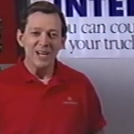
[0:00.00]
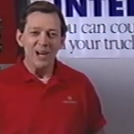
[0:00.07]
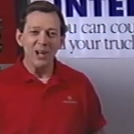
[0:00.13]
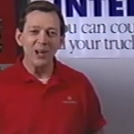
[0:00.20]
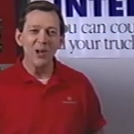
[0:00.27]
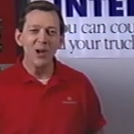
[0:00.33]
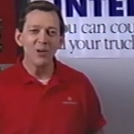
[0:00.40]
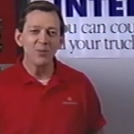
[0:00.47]

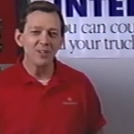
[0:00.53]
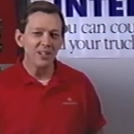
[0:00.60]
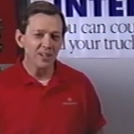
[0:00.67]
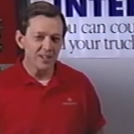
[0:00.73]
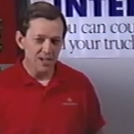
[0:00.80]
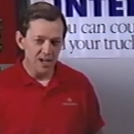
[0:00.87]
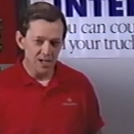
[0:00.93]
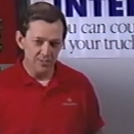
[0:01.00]
Along with the
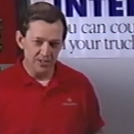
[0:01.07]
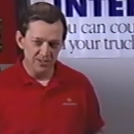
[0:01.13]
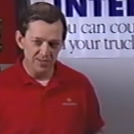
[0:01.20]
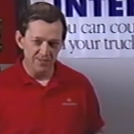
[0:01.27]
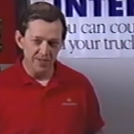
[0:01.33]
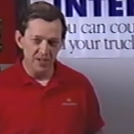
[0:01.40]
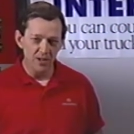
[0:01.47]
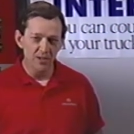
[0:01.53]
economies
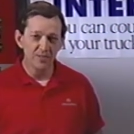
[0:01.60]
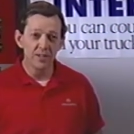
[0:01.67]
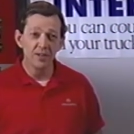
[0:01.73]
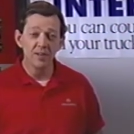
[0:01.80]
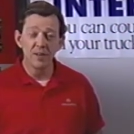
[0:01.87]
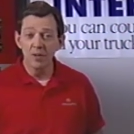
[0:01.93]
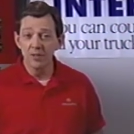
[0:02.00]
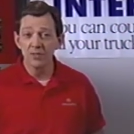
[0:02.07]
involved, there
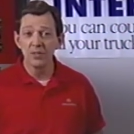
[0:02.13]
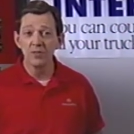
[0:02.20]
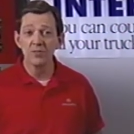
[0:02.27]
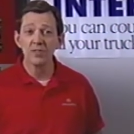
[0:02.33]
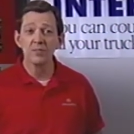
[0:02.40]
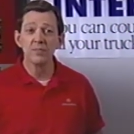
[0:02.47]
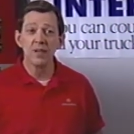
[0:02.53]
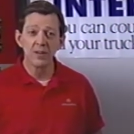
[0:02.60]
are also
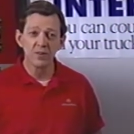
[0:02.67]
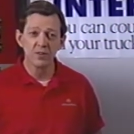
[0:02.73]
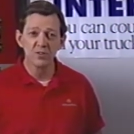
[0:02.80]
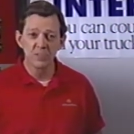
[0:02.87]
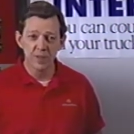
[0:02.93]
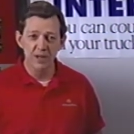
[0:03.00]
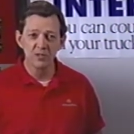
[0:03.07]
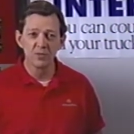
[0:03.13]
some other
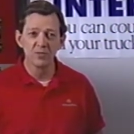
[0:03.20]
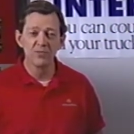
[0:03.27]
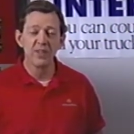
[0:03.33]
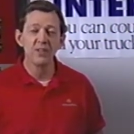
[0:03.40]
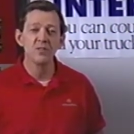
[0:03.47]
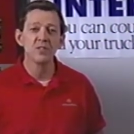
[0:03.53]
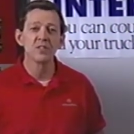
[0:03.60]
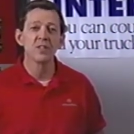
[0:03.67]
special
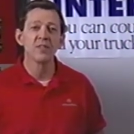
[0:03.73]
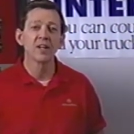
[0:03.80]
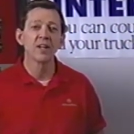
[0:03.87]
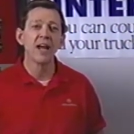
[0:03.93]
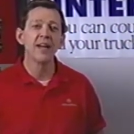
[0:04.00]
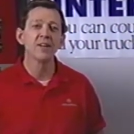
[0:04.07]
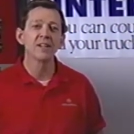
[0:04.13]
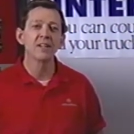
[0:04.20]
features of a
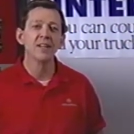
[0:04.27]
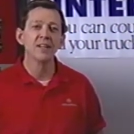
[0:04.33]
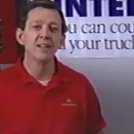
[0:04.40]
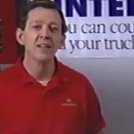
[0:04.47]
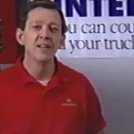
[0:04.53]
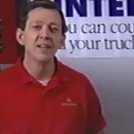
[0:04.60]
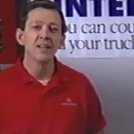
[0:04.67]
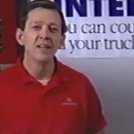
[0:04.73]
glider kit
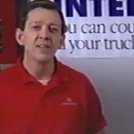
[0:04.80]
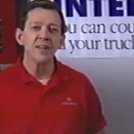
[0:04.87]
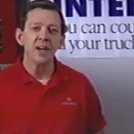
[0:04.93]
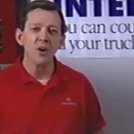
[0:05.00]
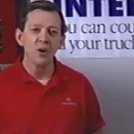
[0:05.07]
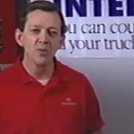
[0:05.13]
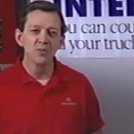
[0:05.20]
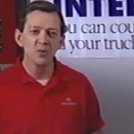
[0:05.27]
that
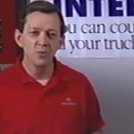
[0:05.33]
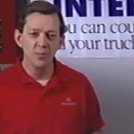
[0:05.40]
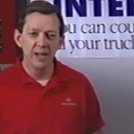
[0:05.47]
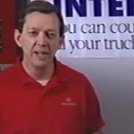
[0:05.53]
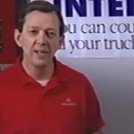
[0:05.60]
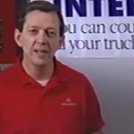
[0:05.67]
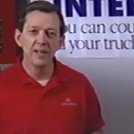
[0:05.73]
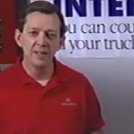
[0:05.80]
also
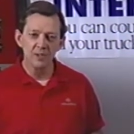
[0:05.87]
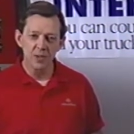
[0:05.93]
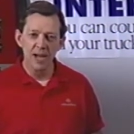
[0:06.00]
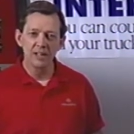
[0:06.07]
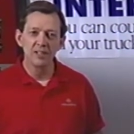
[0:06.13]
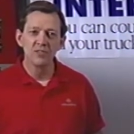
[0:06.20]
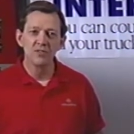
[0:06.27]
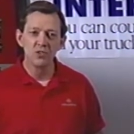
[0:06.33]
make it an
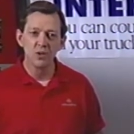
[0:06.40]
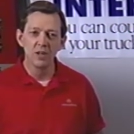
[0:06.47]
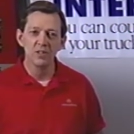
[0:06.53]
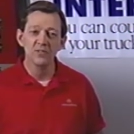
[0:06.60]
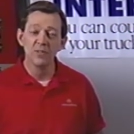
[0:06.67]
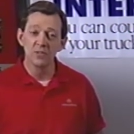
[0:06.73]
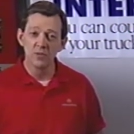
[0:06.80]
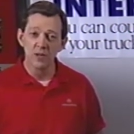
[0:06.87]
attractive
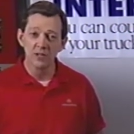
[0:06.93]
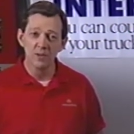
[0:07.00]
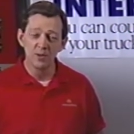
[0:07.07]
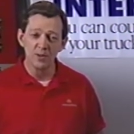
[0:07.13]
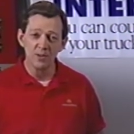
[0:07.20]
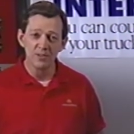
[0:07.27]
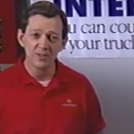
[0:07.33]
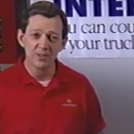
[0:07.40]
choice for truck
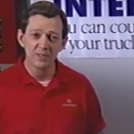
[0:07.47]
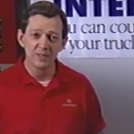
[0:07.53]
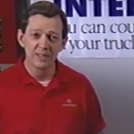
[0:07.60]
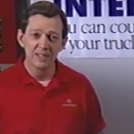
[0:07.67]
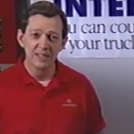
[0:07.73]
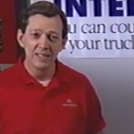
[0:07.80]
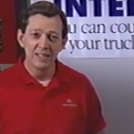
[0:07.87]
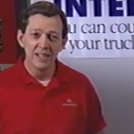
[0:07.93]
owners.
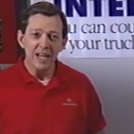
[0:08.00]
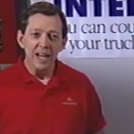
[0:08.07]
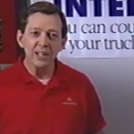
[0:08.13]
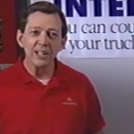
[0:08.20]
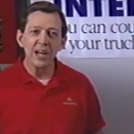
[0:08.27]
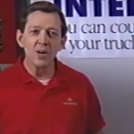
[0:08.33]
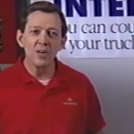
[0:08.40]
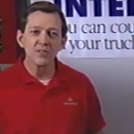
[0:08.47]

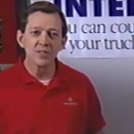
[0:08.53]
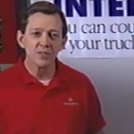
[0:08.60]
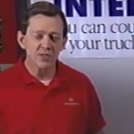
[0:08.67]
It carries the